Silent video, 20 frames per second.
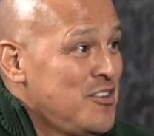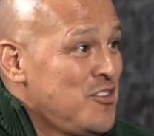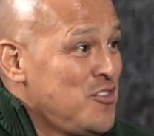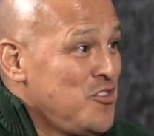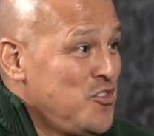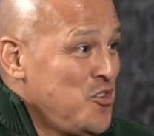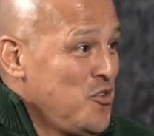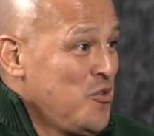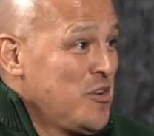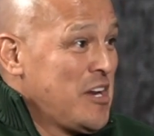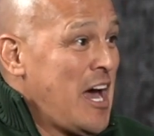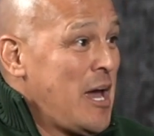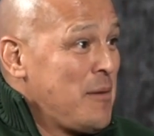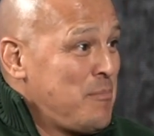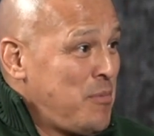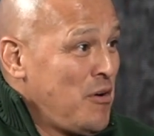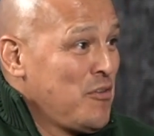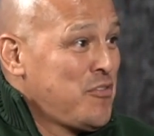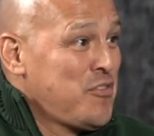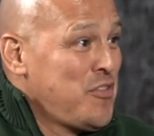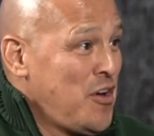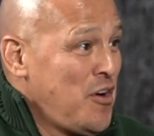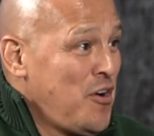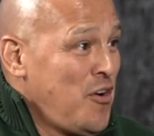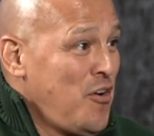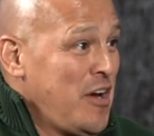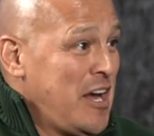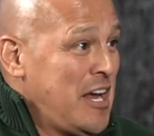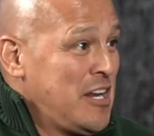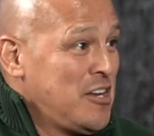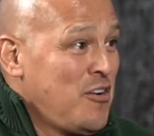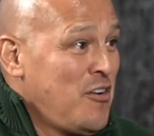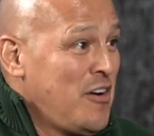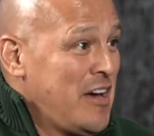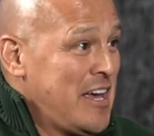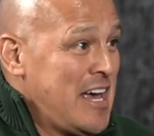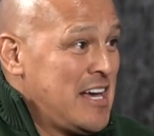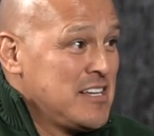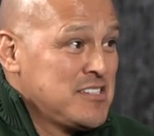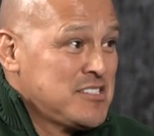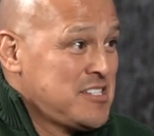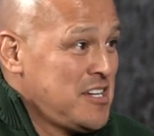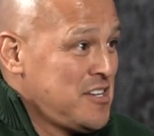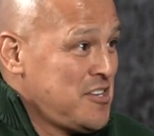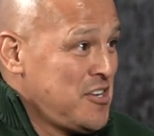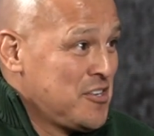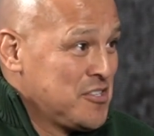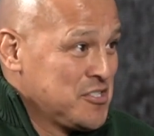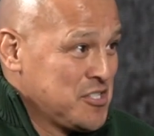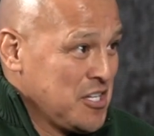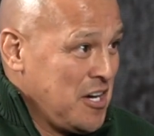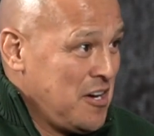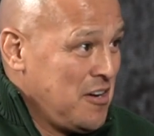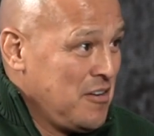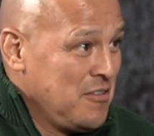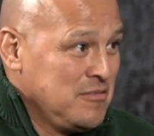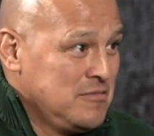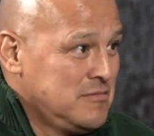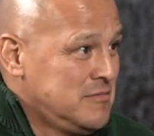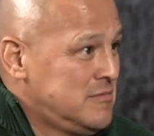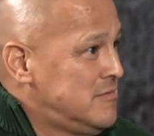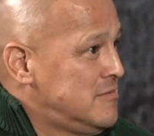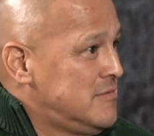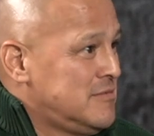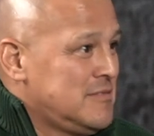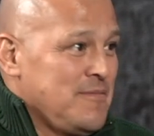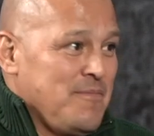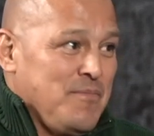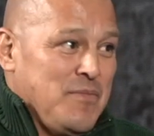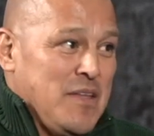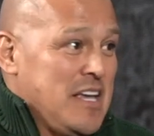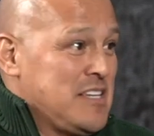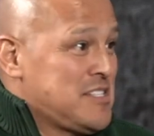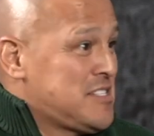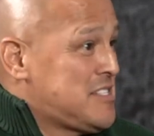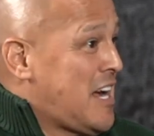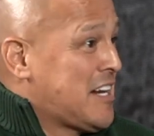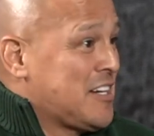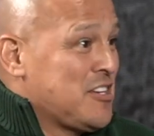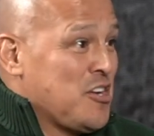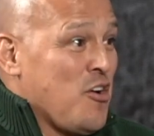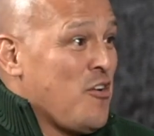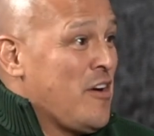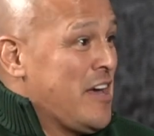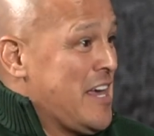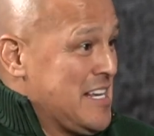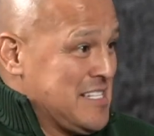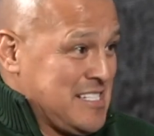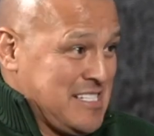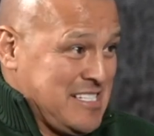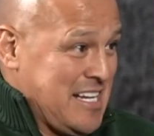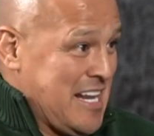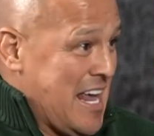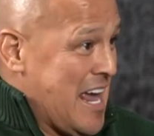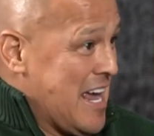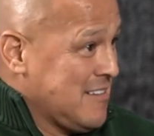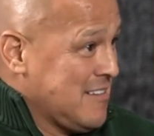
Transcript: You and I both know an OIS 10 years ago is not an OIS today.